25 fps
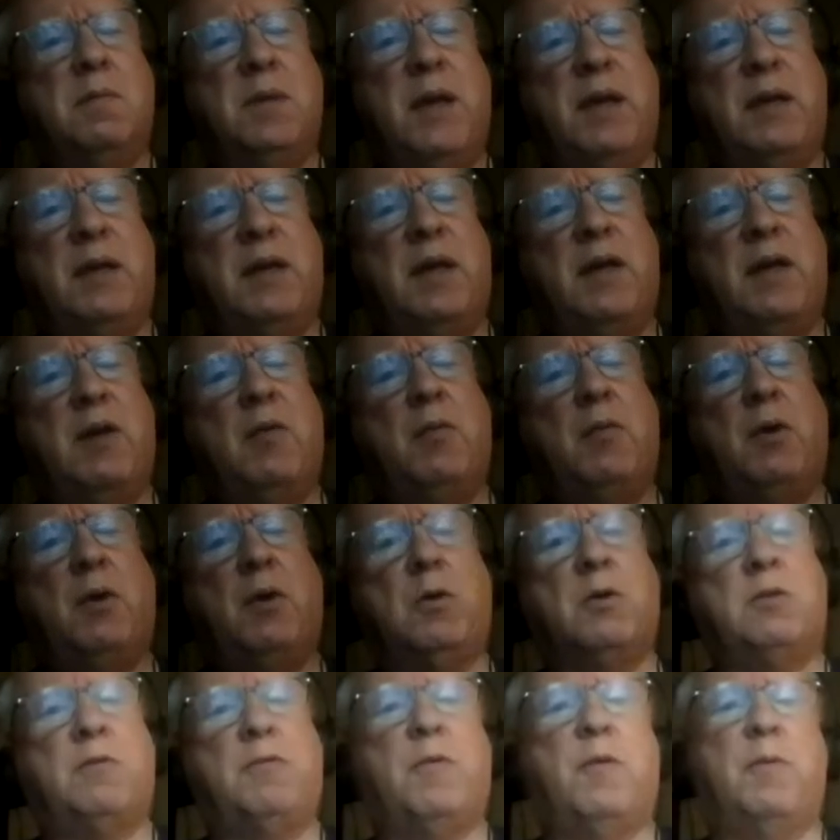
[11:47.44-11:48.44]
that kind of
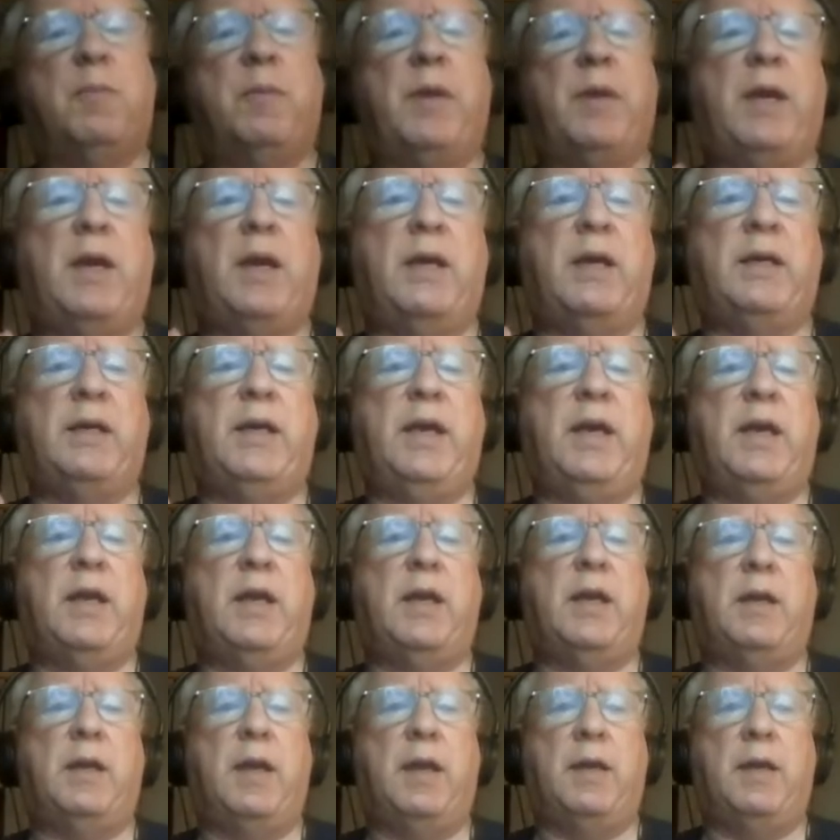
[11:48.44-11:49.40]
works for me. I get it.